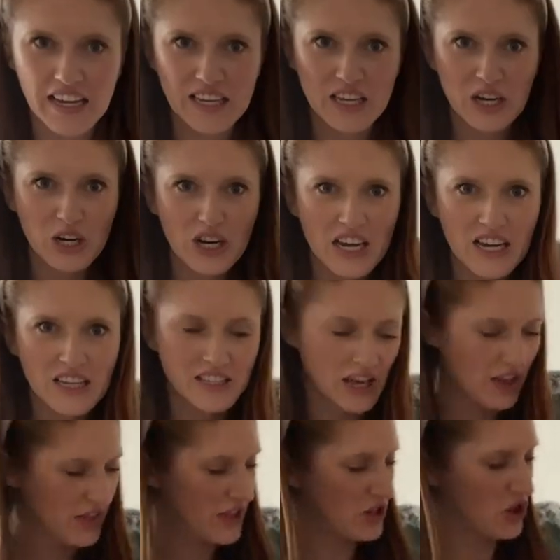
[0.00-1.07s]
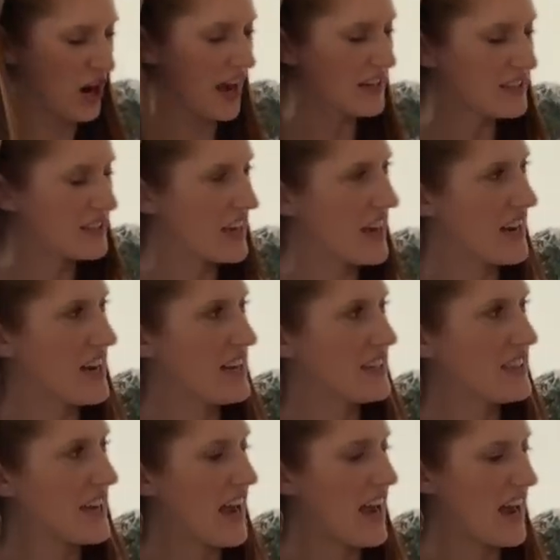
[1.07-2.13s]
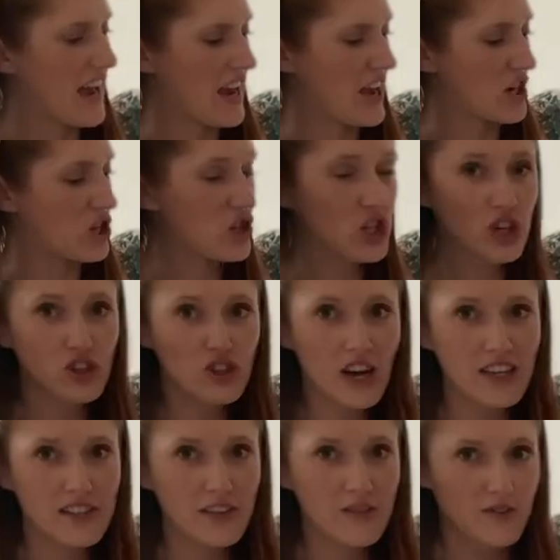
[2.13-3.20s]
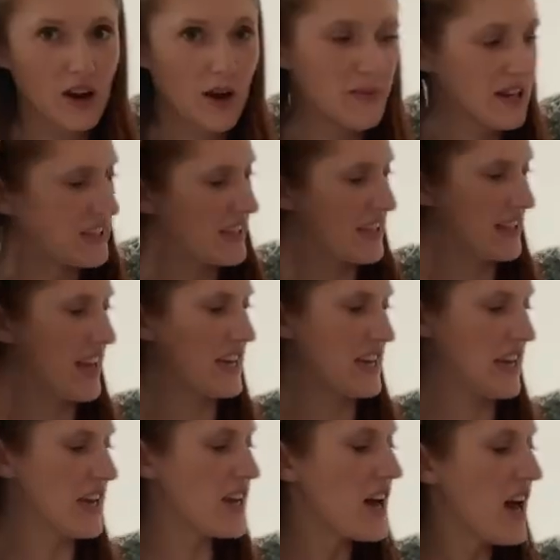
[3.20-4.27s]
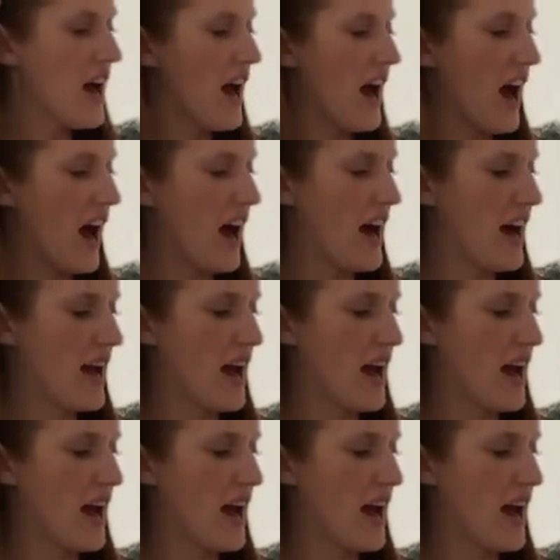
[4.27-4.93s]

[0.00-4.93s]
here is the dress. It is a shirt dress from Sézane. I